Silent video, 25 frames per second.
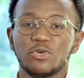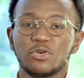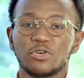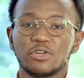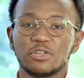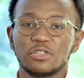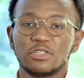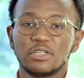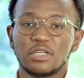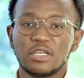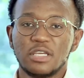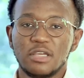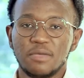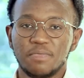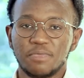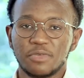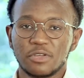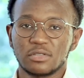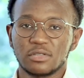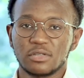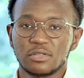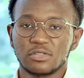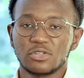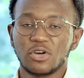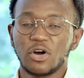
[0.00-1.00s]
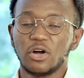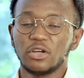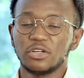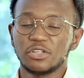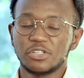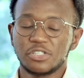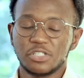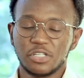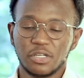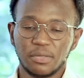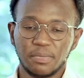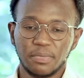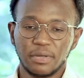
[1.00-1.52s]
in order to keep the
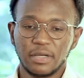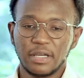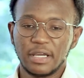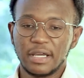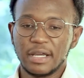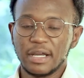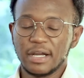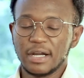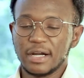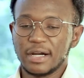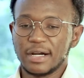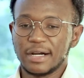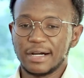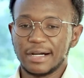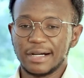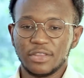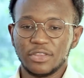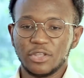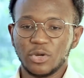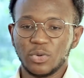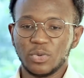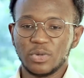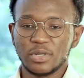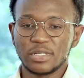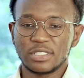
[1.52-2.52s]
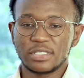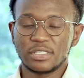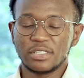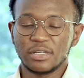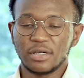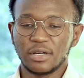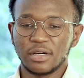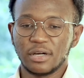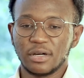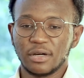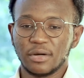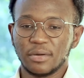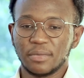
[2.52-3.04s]
scholarship. There was
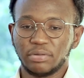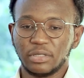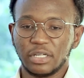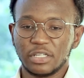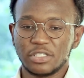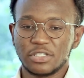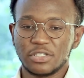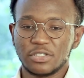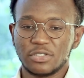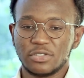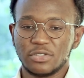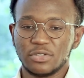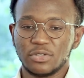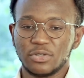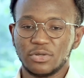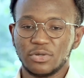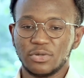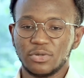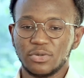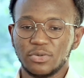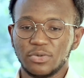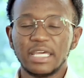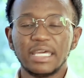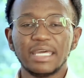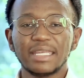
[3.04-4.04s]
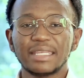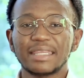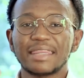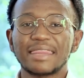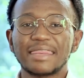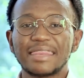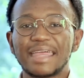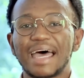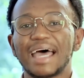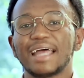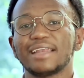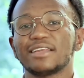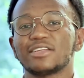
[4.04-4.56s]
the pressure to
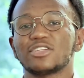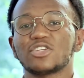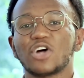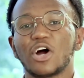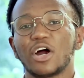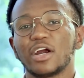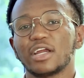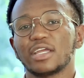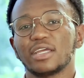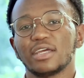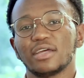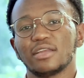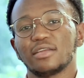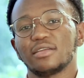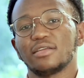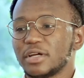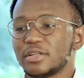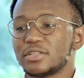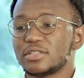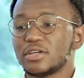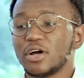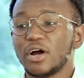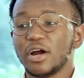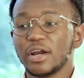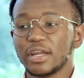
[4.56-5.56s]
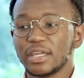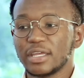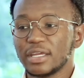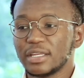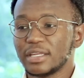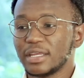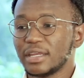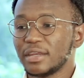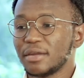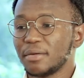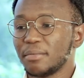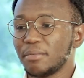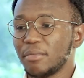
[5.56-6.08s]
hit that target, a
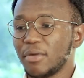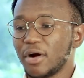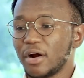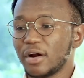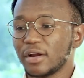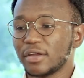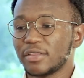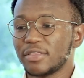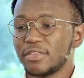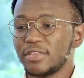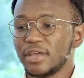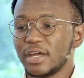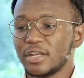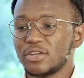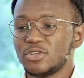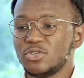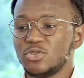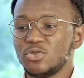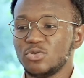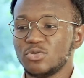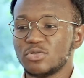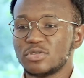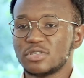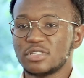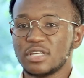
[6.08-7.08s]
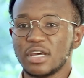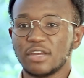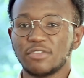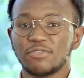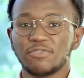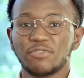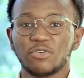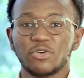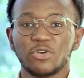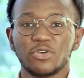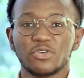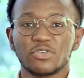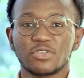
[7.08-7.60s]
target and a mark that you set
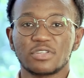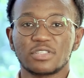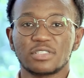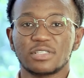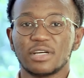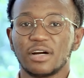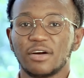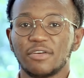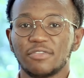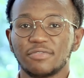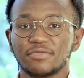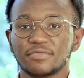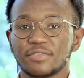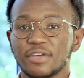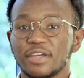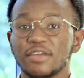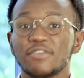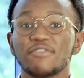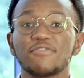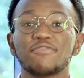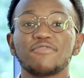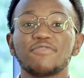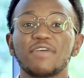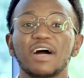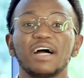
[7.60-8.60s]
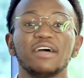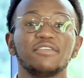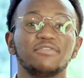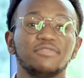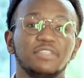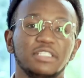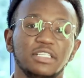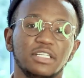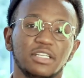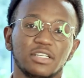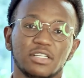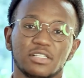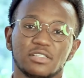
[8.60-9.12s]
for yourself in
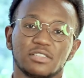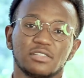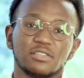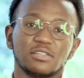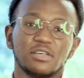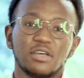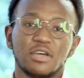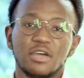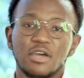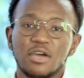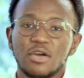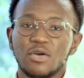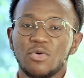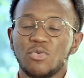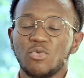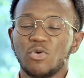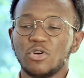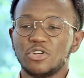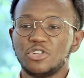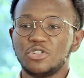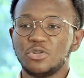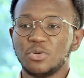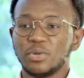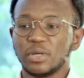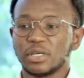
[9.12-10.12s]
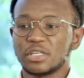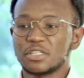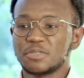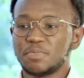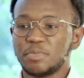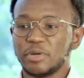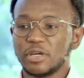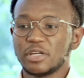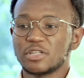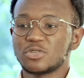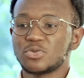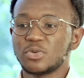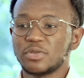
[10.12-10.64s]
5 years. What you
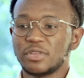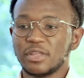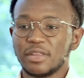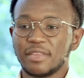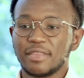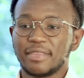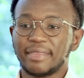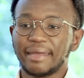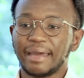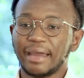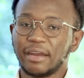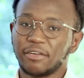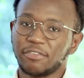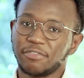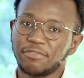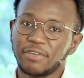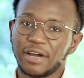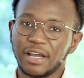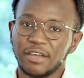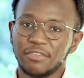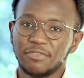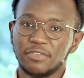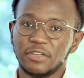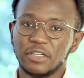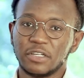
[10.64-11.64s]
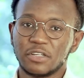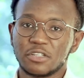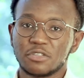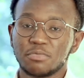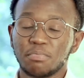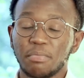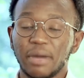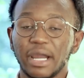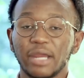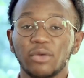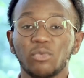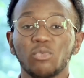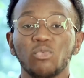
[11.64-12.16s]
experience within that 5
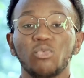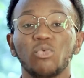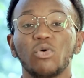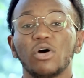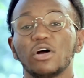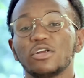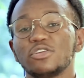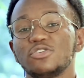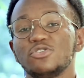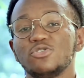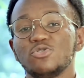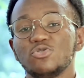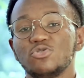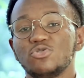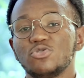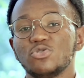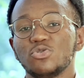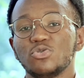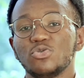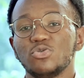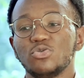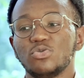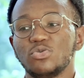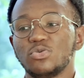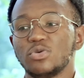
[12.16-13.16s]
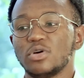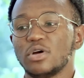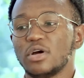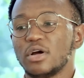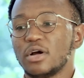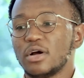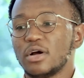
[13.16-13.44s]
years might want you to